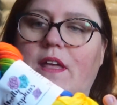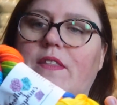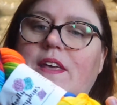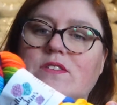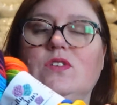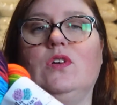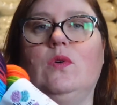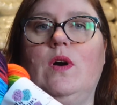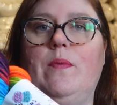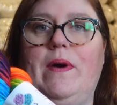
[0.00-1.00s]
That's going to
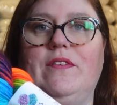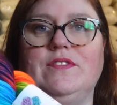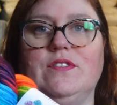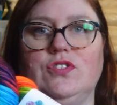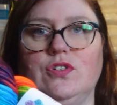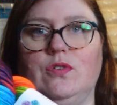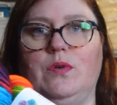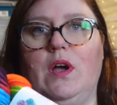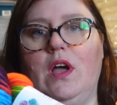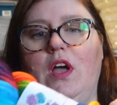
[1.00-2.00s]
go up after the show
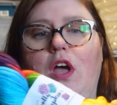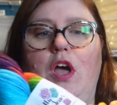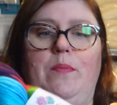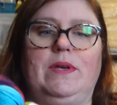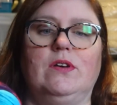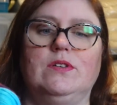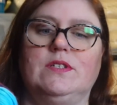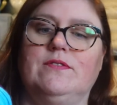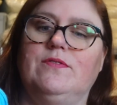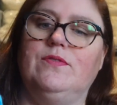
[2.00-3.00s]
because
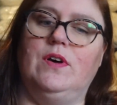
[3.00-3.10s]
of